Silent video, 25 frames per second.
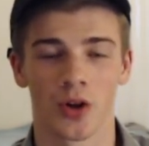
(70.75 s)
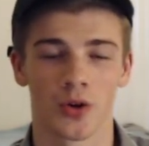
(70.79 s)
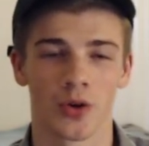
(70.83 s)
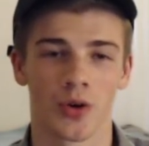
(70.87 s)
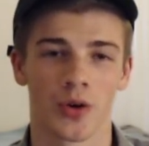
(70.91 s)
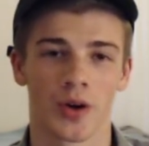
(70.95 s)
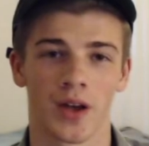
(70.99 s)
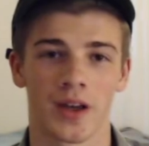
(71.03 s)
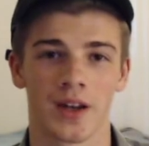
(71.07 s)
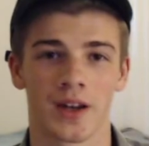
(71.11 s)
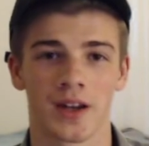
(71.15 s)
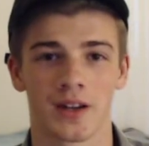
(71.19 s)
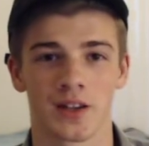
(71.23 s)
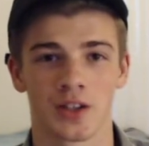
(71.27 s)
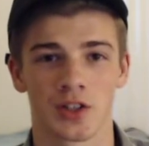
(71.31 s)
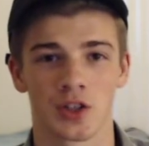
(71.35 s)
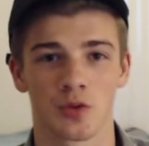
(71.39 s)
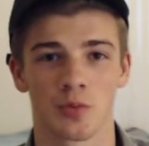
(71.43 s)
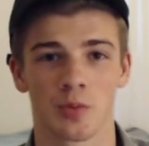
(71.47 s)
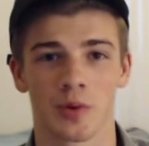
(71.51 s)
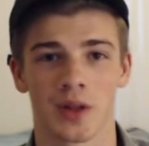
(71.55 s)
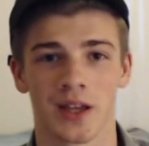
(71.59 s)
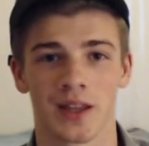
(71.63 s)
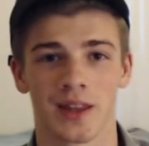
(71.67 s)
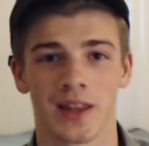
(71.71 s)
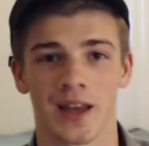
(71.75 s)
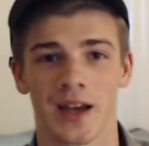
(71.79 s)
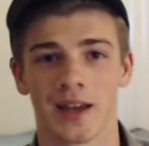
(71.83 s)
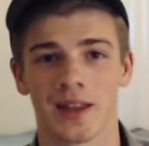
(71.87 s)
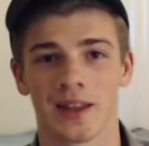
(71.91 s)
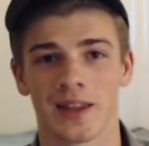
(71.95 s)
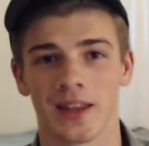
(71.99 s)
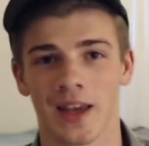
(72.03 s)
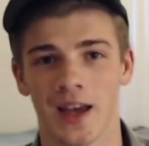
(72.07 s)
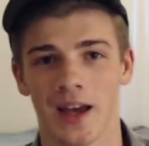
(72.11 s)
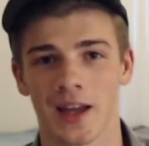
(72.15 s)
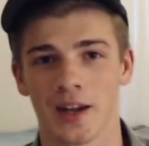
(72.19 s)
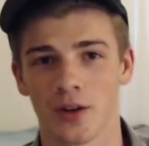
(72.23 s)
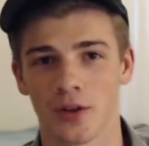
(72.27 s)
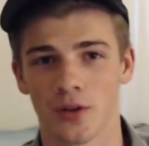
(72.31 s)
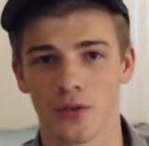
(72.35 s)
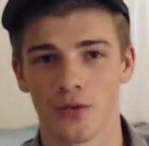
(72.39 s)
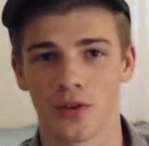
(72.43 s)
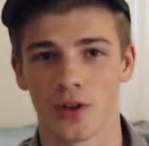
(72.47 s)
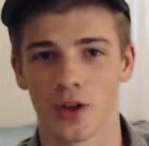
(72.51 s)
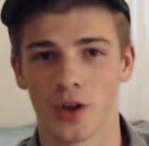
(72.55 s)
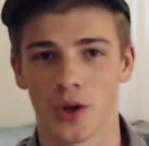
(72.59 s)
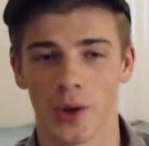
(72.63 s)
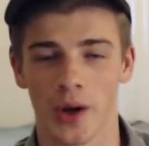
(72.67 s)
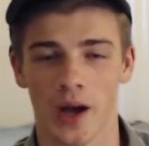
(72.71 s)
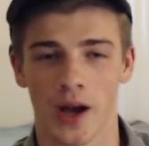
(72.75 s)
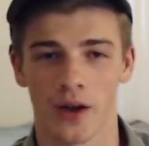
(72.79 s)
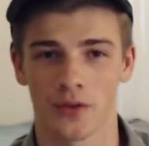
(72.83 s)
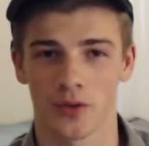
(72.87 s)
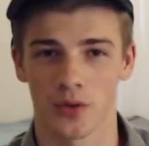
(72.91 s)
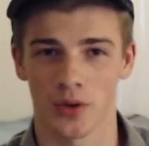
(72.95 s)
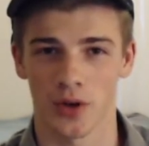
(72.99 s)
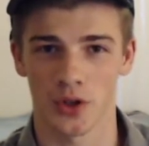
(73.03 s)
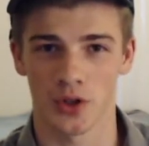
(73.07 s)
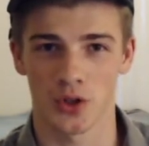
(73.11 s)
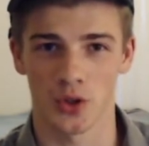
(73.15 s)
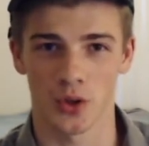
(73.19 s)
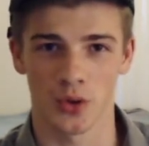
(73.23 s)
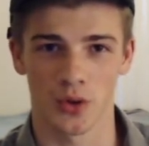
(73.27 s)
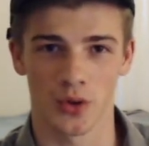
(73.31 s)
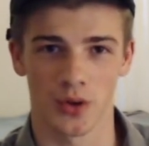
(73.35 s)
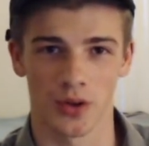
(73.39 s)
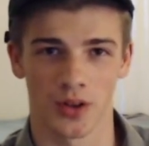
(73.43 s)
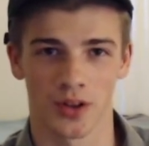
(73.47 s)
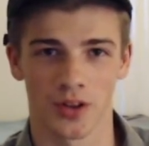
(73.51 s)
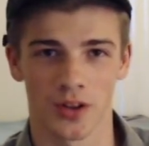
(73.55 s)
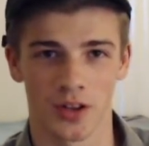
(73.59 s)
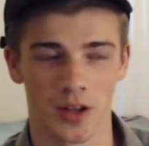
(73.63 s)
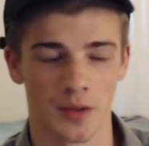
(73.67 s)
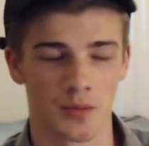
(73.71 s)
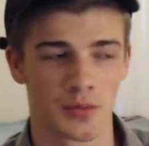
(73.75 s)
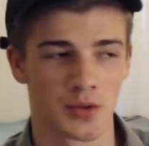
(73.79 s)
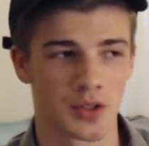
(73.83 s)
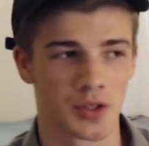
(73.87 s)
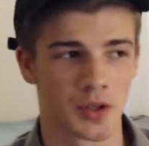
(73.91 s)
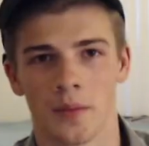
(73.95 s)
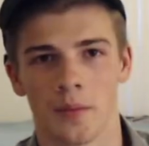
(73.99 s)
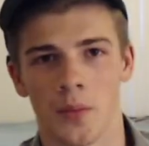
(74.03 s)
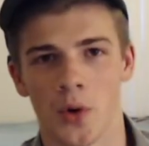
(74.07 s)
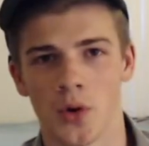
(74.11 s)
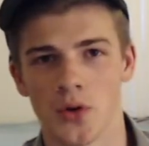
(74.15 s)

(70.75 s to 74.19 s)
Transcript: I'll go ahead and explain that in the end of the video after I show you all the clips.